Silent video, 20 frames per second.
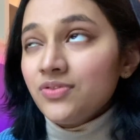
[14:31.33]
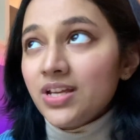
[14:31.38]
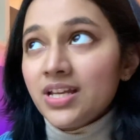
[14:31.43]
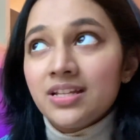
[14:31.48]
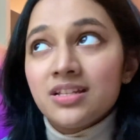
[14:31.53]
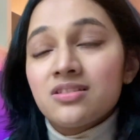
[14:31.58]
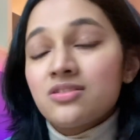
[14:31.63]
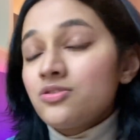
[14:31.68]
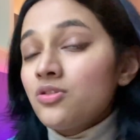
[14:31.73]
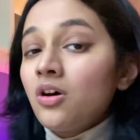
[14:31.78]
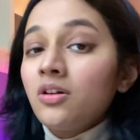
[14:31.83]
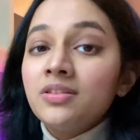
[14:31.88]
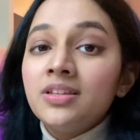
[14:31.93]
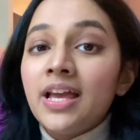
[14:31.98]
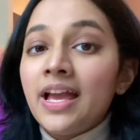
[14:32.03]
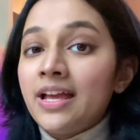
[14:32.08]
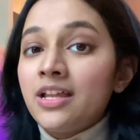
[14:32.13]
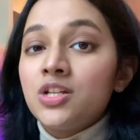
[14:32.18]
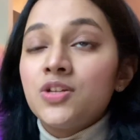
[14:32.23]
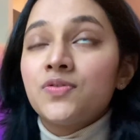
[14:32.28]
It is not
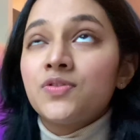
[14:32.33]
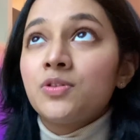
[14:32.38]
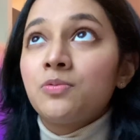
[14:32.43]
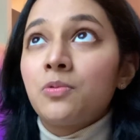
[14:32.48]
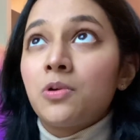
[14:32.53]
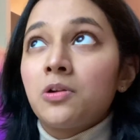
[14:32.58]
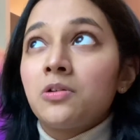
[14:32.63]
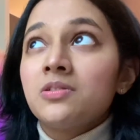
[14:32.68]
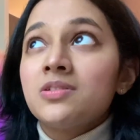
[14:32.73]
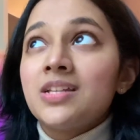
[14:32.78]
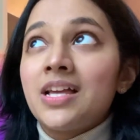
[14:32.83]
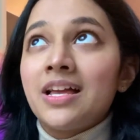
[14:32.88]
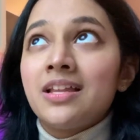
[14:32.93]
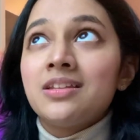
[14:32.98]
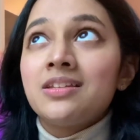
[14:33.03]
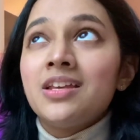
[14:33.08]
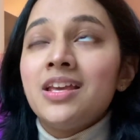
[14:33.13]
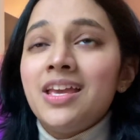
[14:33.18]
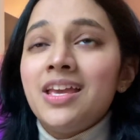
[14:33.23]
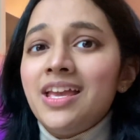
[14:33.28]
the end of the world.
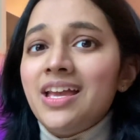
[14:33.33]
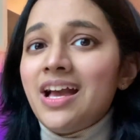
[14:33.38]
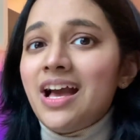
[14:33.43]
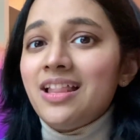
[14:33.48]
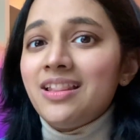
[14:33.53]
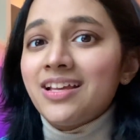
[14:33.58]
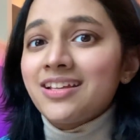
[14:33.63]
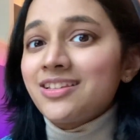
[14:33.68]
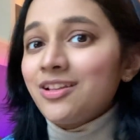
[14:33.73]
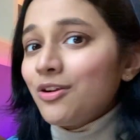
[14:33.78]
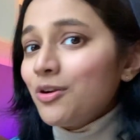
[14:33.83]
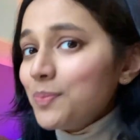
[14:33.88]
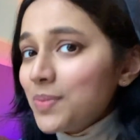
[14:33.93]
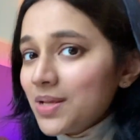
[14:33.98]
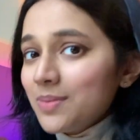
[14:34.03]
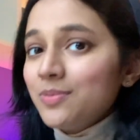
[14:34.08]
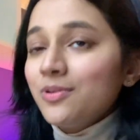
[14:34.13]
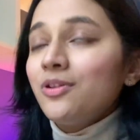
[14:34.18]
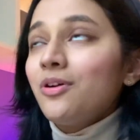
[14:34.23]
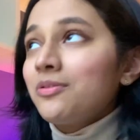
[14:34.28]
And like, there are
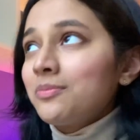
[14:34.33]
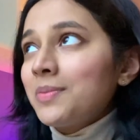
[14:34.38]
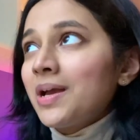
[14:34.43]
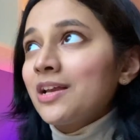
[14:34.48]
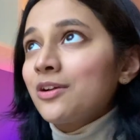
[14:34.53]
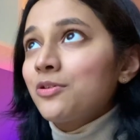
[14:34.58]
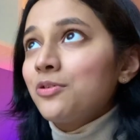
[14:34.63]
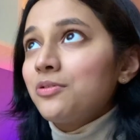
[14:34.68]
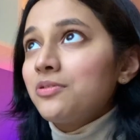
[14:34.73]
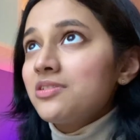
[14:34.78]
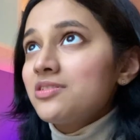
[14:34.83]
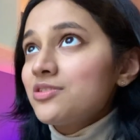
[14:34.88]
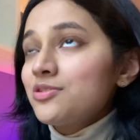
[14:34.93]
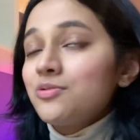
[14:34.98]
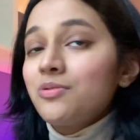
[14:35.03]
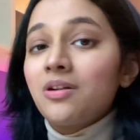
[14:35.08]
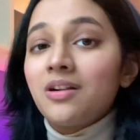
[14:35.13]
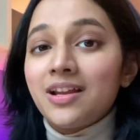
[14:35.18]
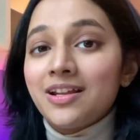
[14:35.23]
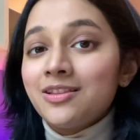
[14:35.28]
people on my course
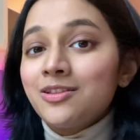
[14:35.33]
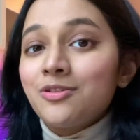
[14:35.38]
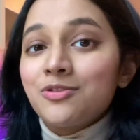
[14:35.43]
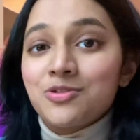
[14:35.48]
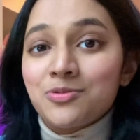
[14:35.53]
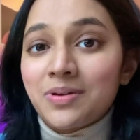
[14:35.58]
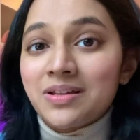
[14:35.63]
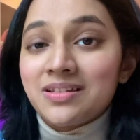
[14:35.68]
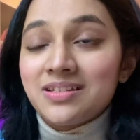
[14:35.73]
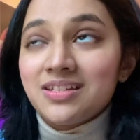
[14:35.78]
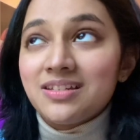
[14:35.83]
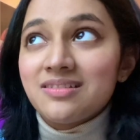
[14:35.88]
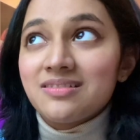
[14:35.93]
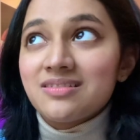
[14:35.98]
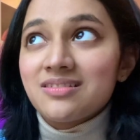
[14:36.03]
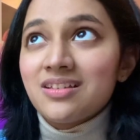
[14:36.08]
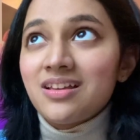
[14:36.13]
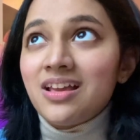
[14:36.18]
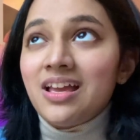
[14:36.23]
who are in their 20s.